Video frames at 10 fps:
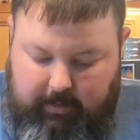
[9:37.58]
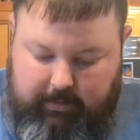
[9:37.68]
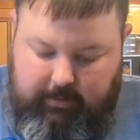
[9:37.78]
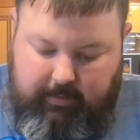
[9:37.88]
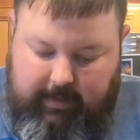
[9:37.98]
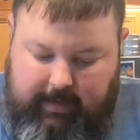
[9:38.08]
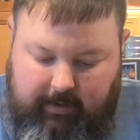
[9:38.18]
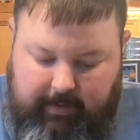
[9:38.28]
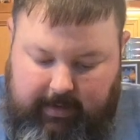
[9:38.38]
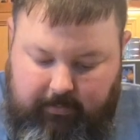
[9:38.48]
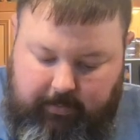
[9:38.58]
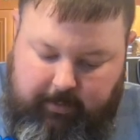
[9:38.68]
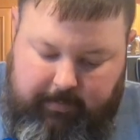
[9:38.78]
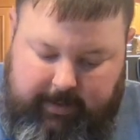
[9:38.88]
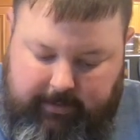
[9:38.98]
So now that we're
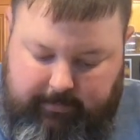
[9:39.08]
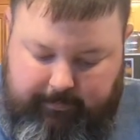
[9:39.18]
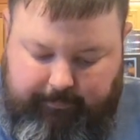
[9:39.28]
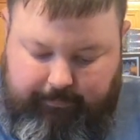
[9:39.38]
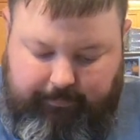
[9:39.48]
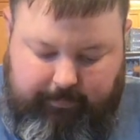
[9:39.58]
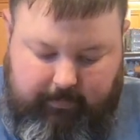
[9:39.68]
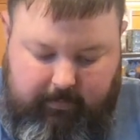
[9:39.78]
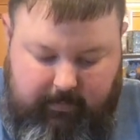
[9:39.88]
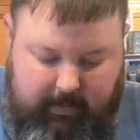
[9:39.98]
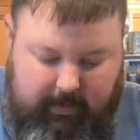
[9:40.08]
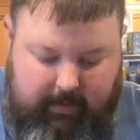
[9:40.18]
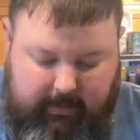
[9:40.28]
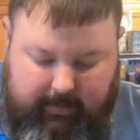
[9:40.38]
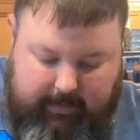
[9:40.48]
about
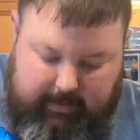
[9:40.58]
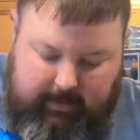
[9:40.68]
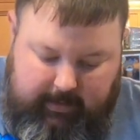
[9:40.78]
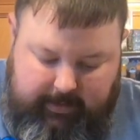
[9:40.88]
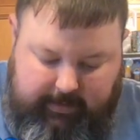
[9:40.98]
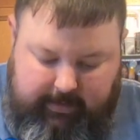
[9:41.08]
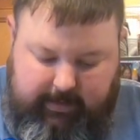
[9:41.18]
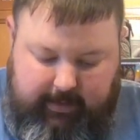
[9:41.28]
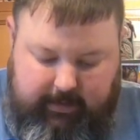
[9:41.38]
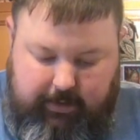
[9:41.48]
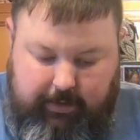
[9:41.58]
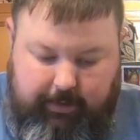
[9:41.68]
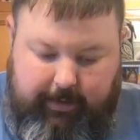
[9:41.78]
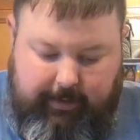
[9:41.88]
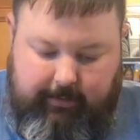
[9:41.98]
in a nice texture
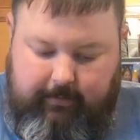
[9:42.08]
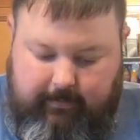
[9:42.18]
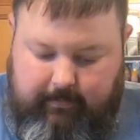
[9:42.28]
here,